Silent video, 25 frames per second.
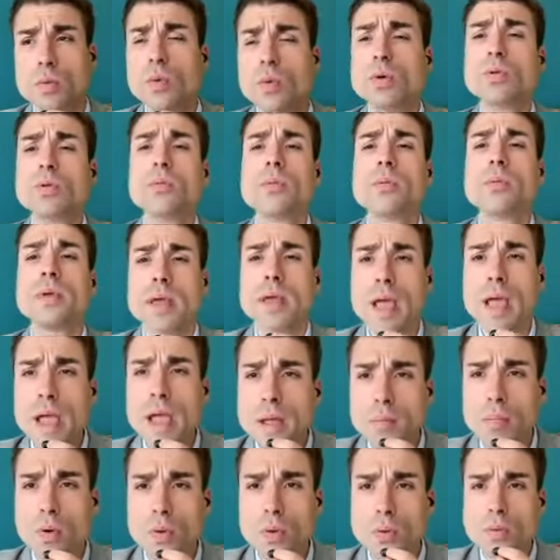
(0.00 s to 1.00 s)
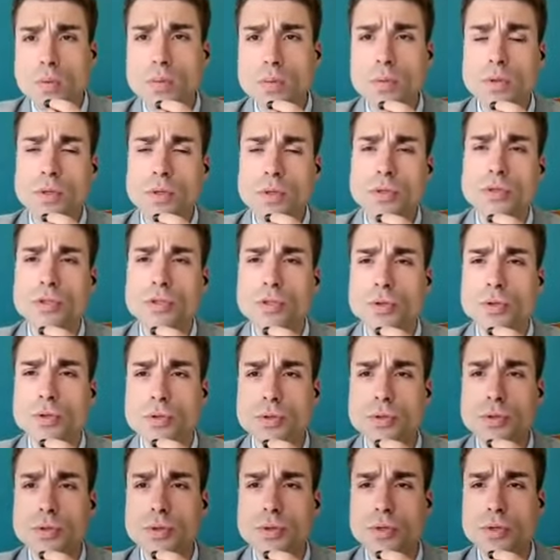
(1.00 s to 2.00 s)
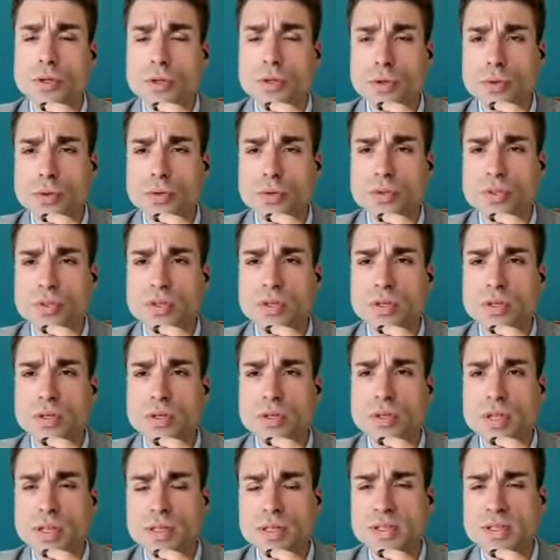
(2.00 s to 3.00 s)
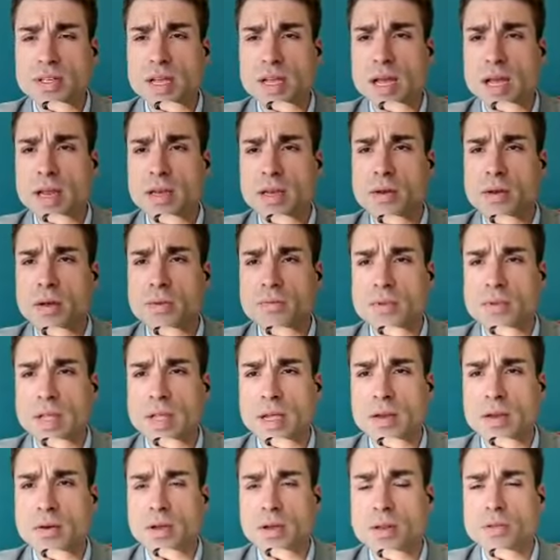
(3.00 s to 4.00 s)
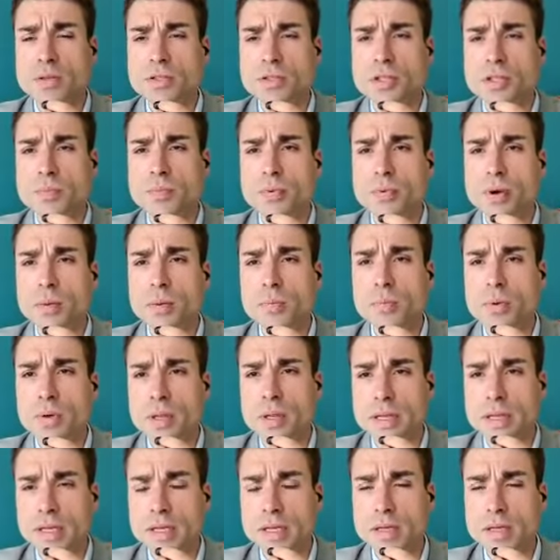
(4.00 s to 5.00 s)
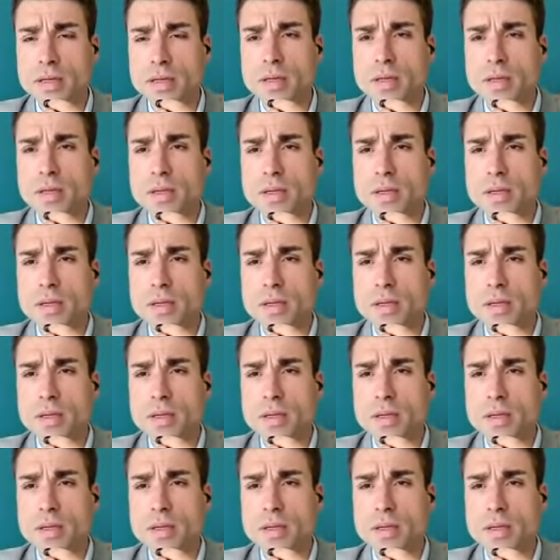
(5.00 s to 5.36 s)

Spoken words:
would be able to use this kind of technology properly.